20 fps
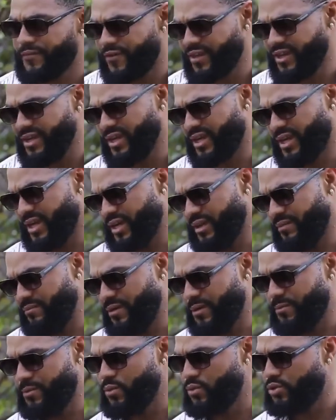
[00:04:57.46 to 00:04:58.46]
I'm
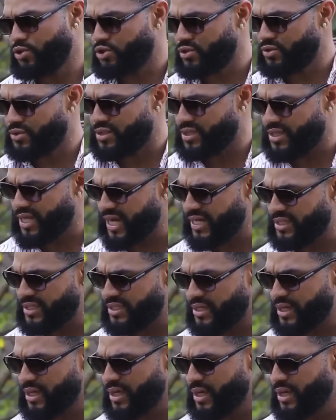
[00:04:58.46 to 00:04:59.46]
thinking maybe we should
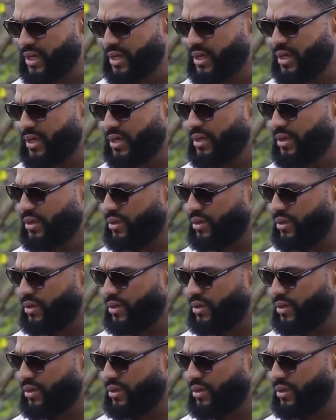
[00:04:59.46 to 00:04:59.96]
start,